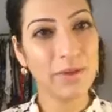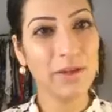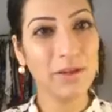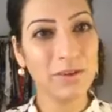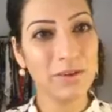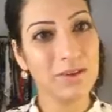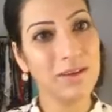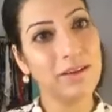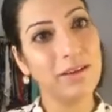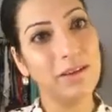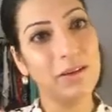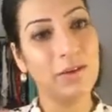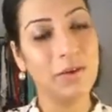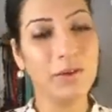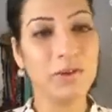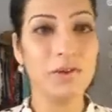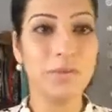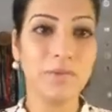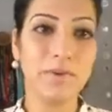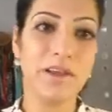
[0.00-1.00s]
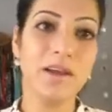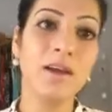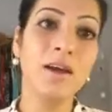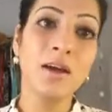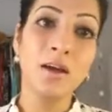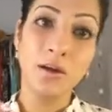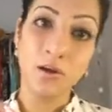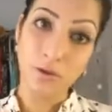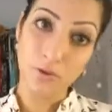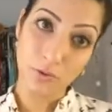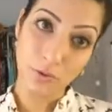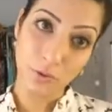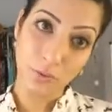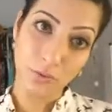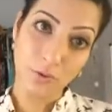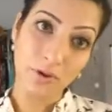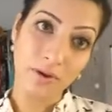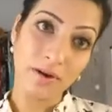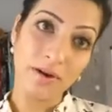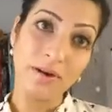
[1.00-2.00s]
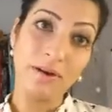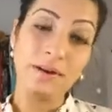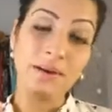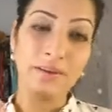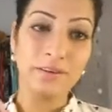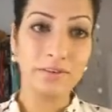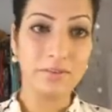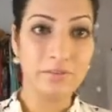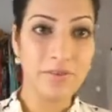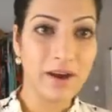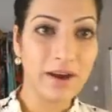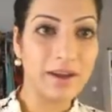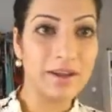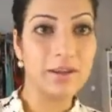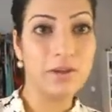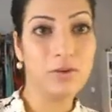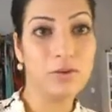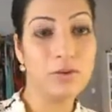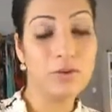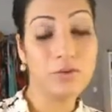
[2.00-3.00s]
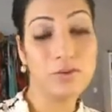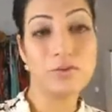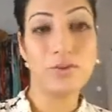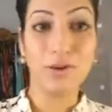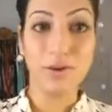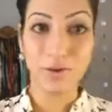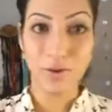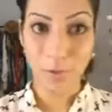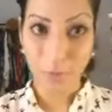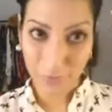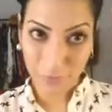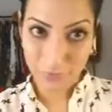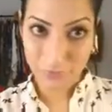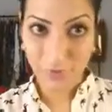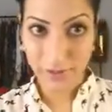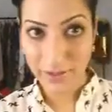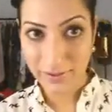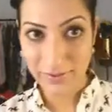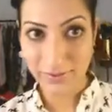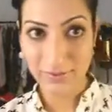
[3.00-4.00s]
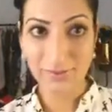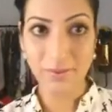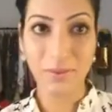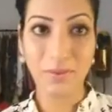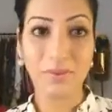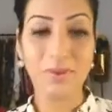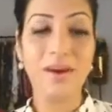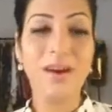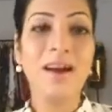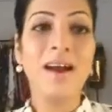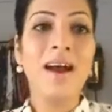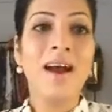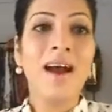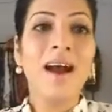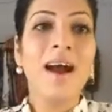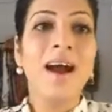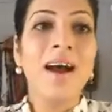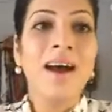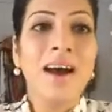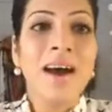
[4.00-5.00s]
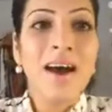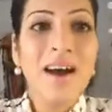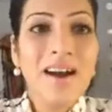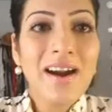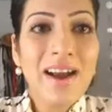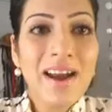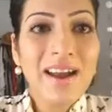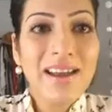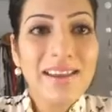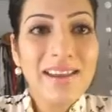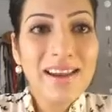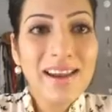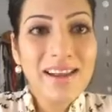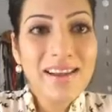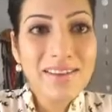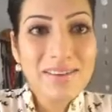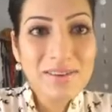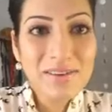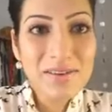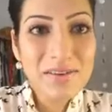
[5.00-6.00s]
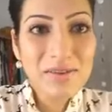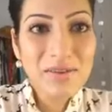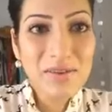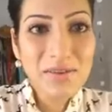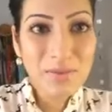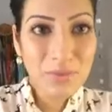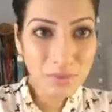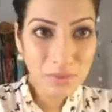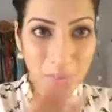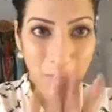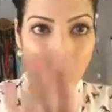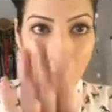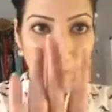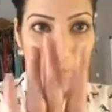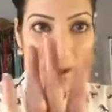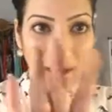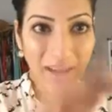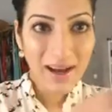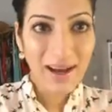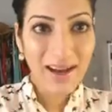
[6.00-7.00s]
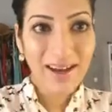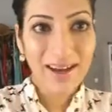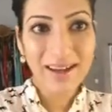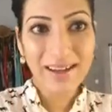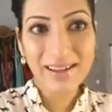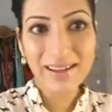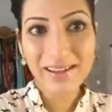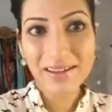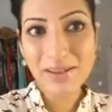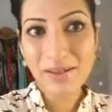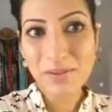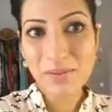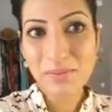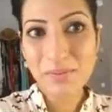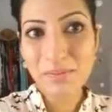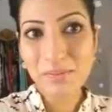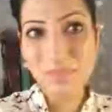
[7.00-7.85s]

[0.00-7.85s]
particularly going to be your defined look for your face. So all right, then I'll see you soon. Bye.